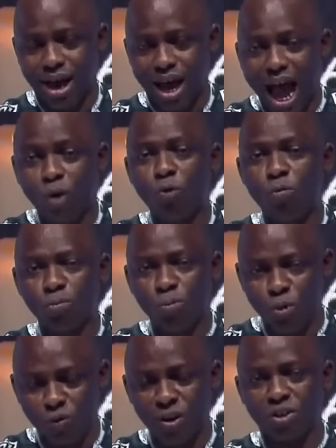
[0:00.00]
I will
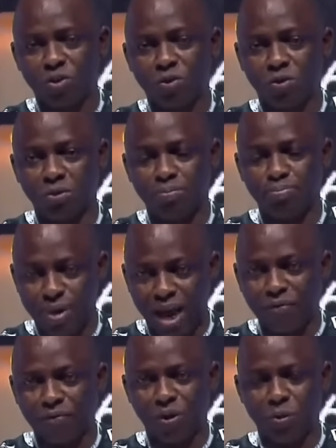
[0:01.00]
move into
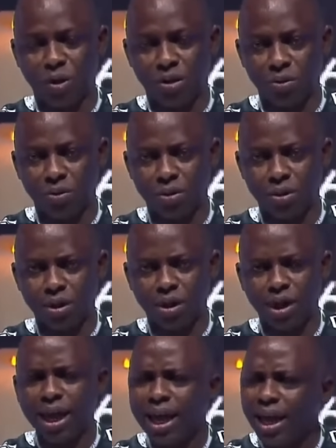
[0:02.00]
Parkview with you.
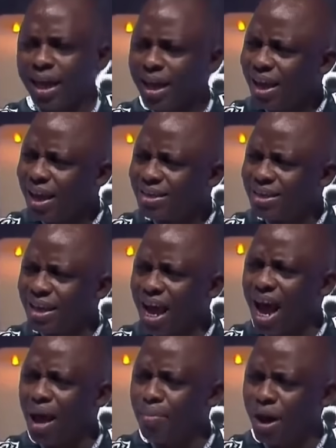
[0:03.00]
He said,
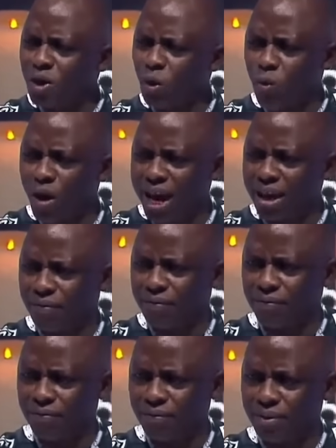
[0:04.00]
how about your
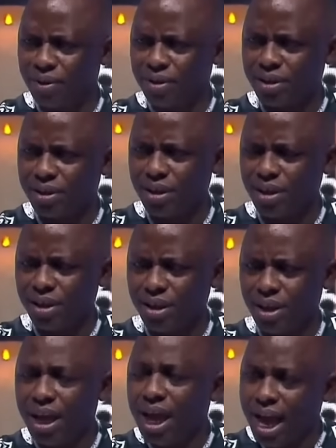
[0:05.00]
wife?
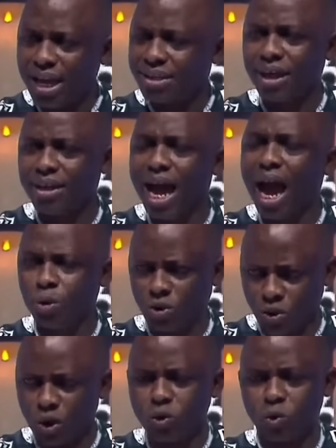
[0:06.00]
I said, I'll
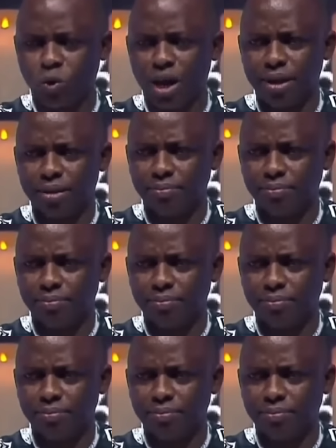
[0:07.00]
talk to her.